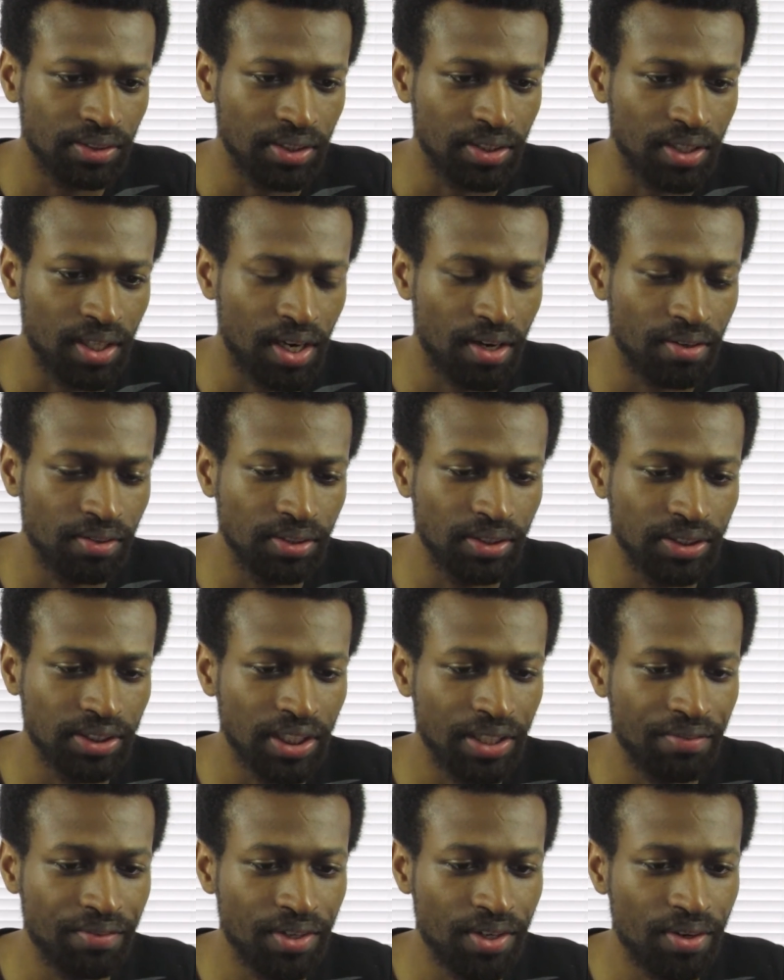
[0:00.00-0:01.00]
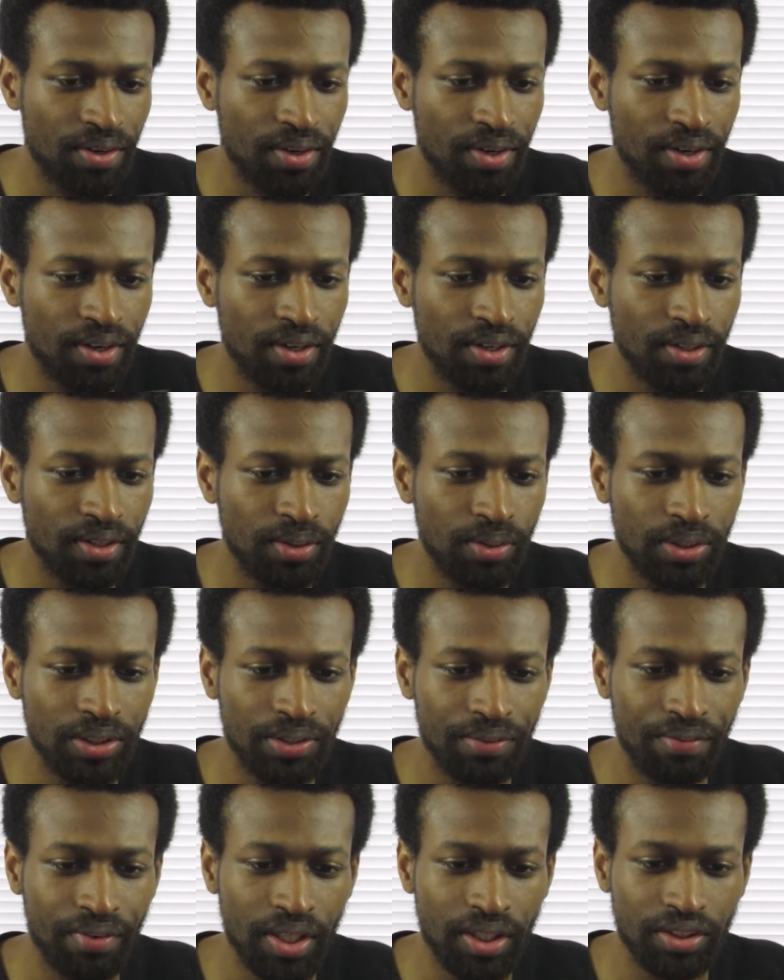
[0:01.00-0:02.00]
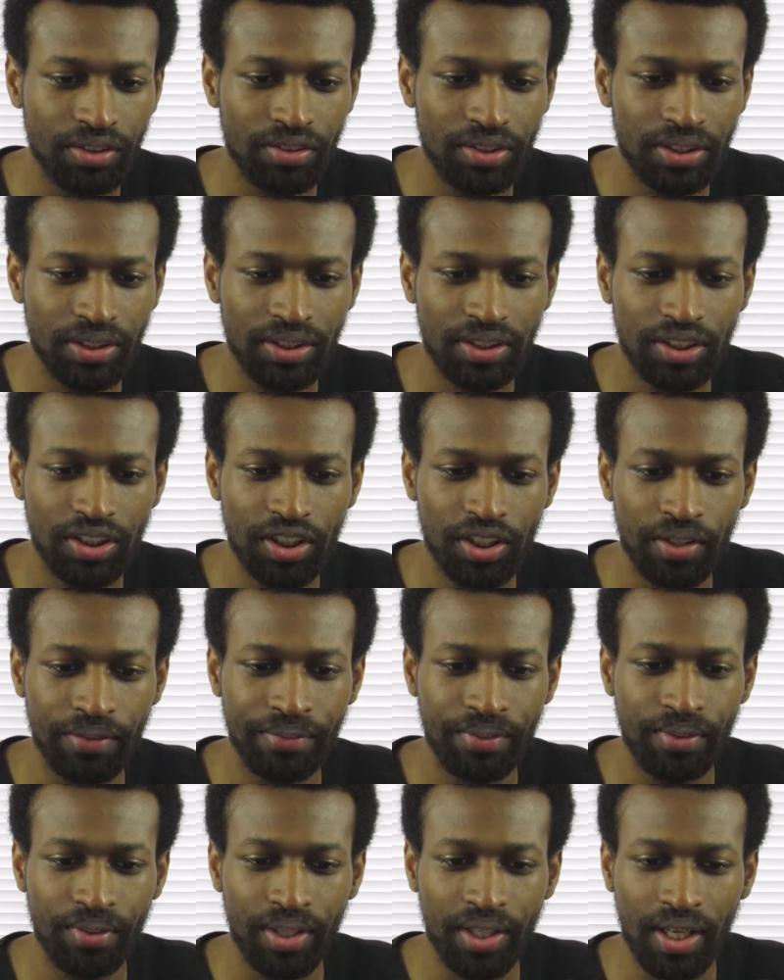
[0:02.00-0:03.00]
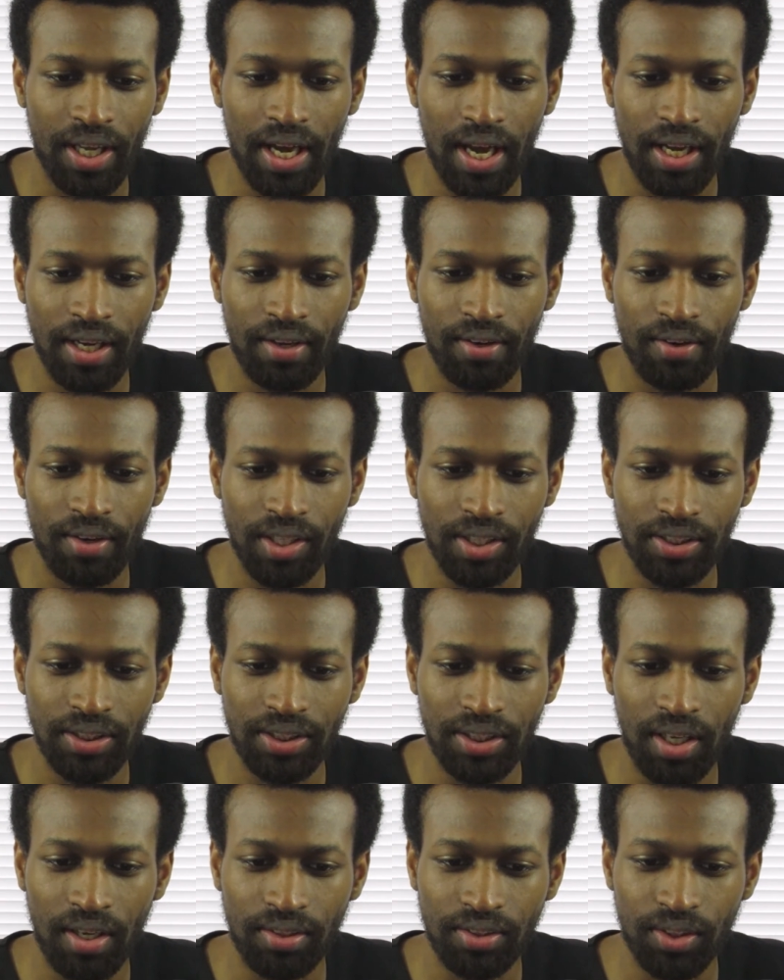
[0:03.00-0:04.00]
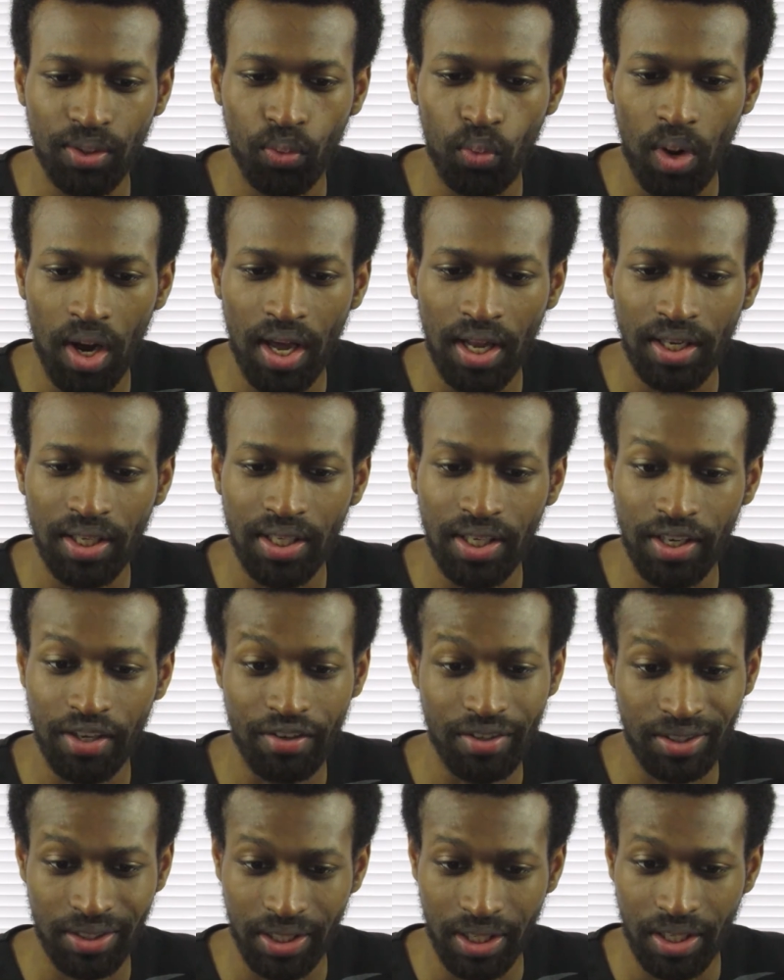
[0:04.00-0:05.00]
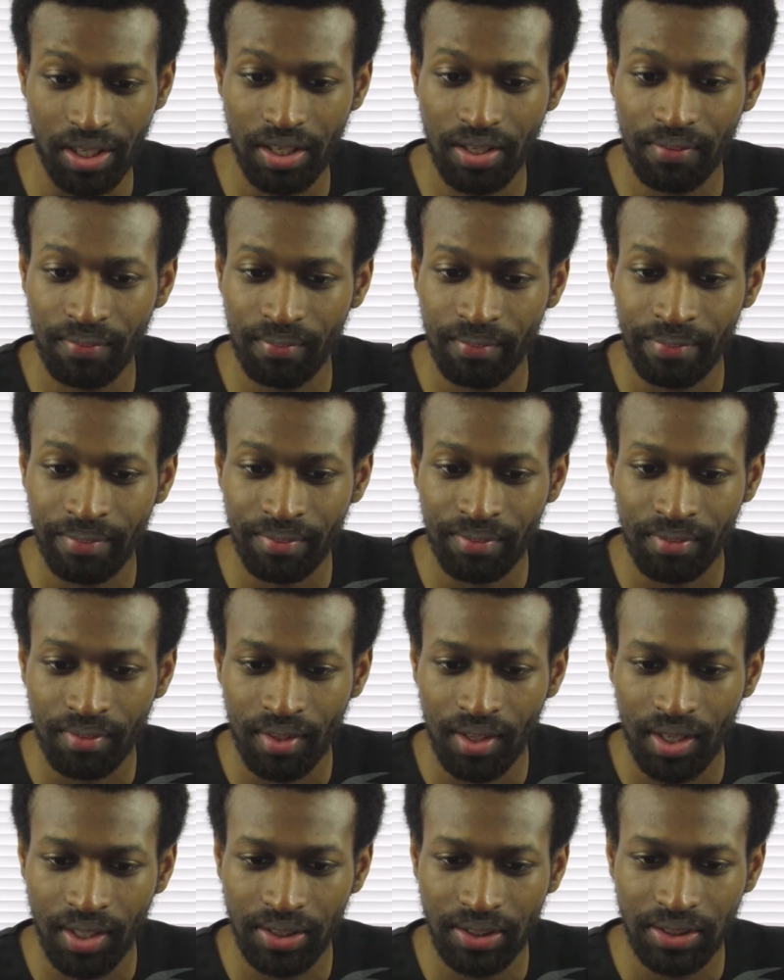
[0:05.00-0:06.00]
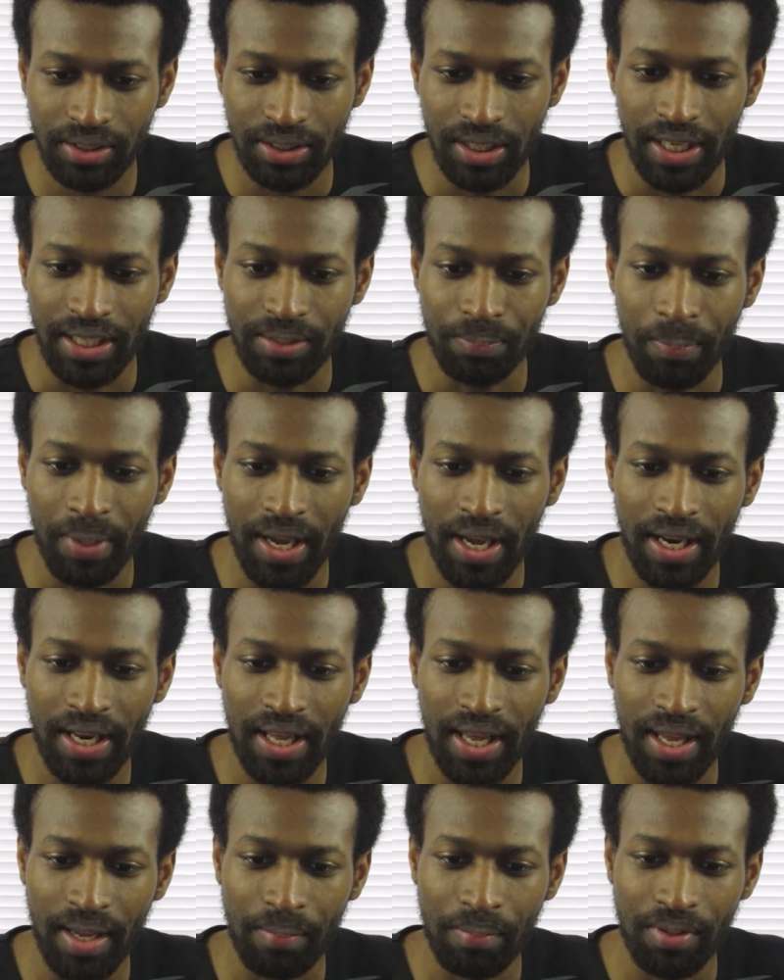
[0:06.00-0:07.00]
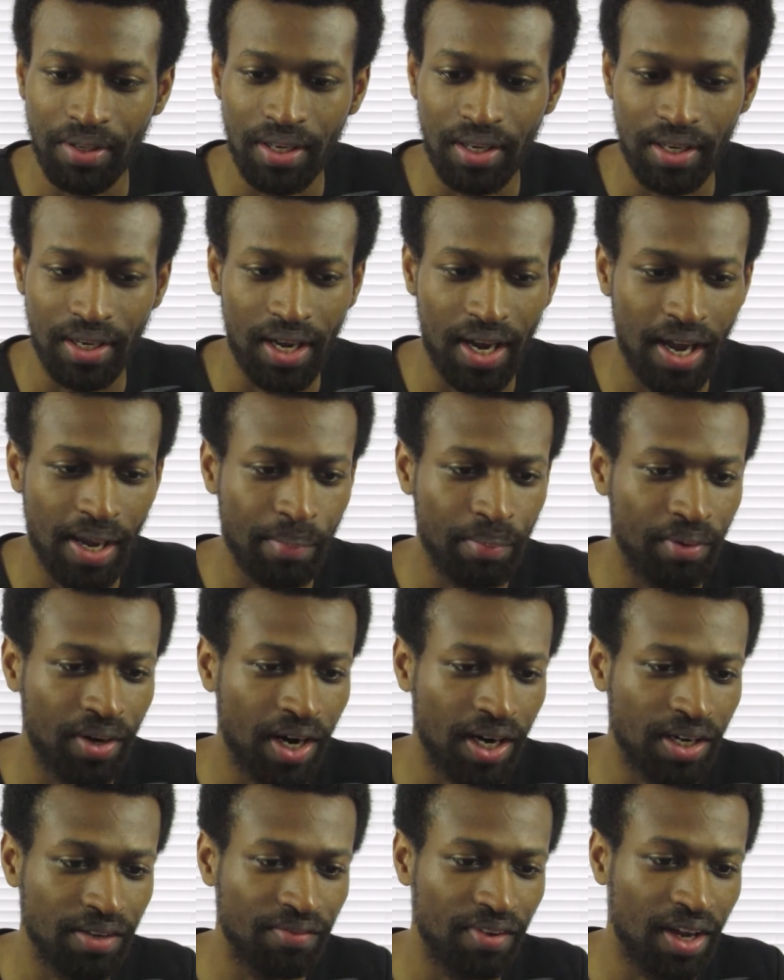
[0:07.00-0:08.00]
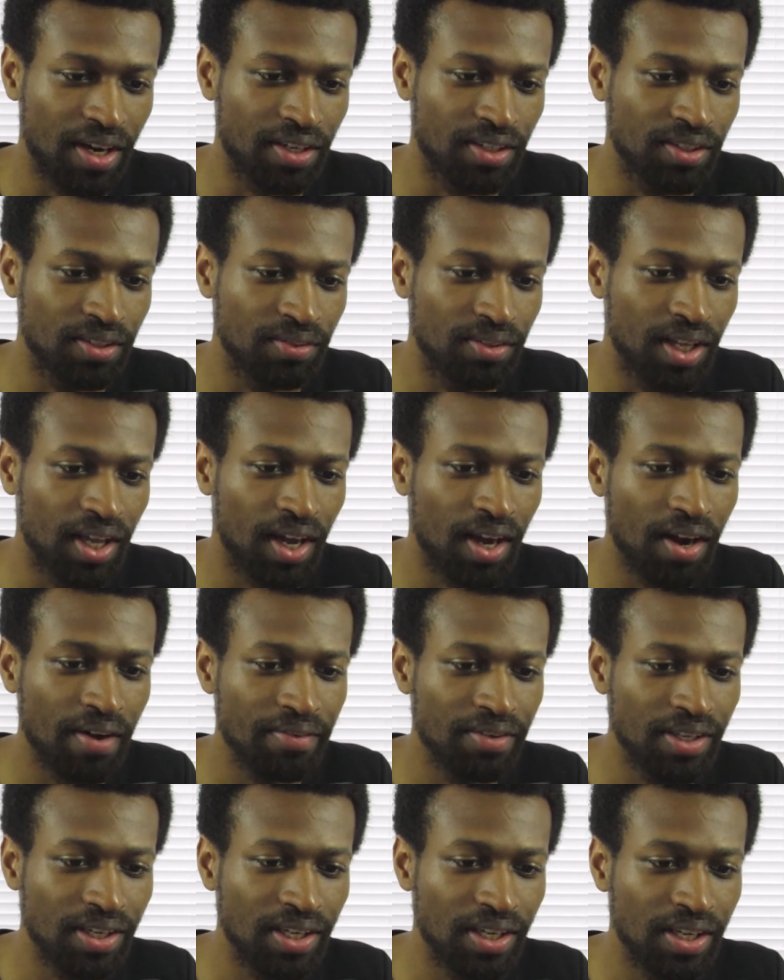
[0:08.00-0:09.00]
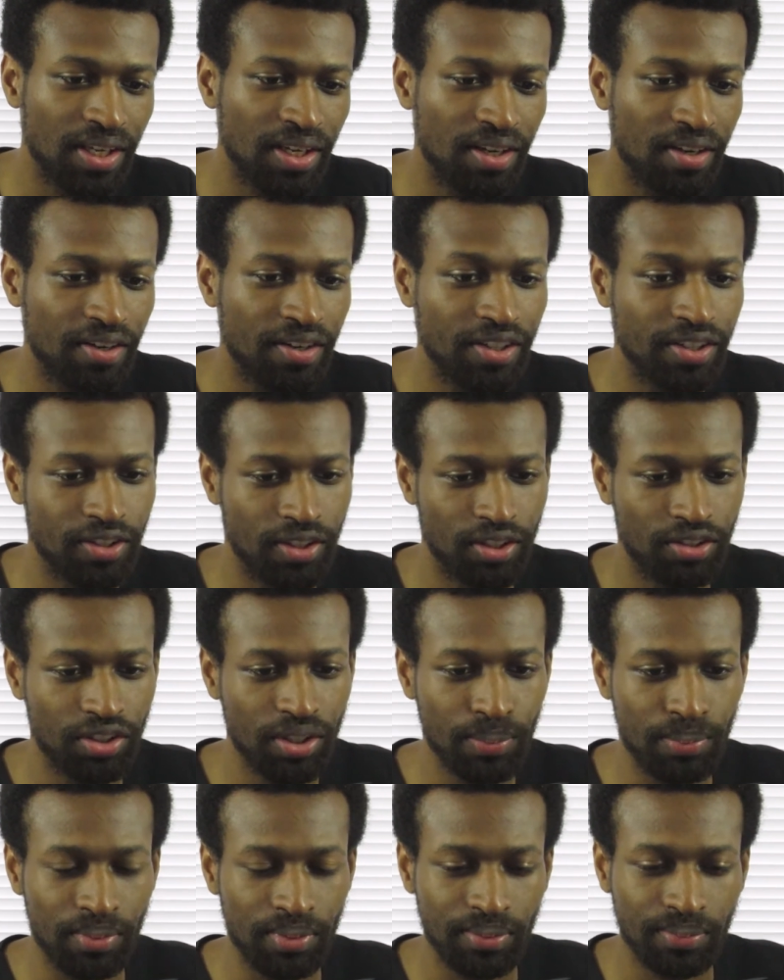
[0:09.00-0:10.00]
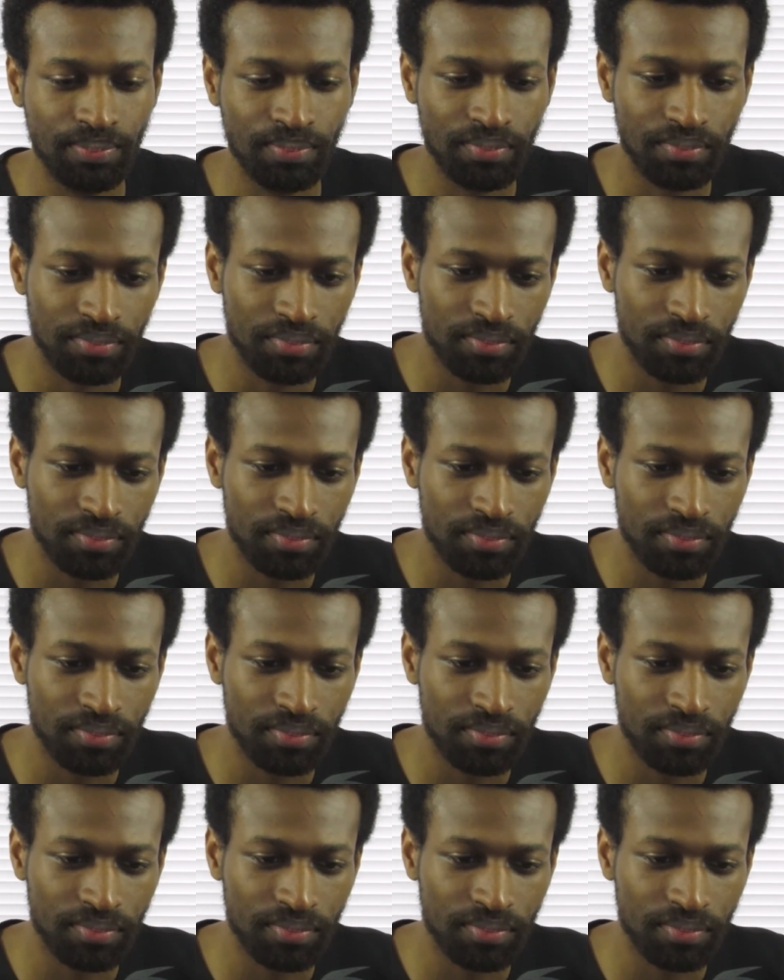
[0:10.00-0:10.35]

Naru, a seven-year-old girl who is adventurous, cheerful, and kind-hearted. She's also wildly irritating. She has bad habit and a hyperactive attitude that often get her into trouble.